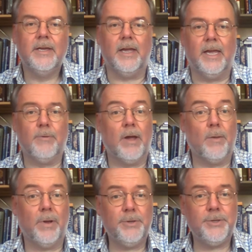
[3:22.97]
He uh,
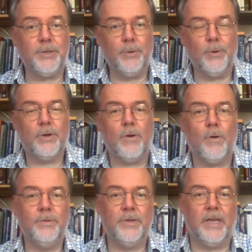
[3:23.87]
published a book
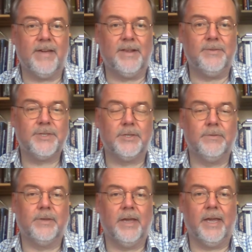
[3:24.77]
on the events
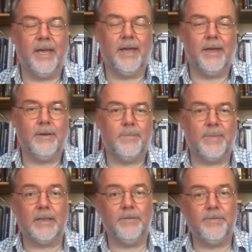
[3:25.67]
of the uh,
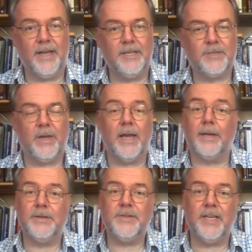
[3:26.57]
Battle of Naseby
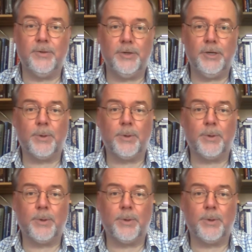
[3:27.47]
and indeed the New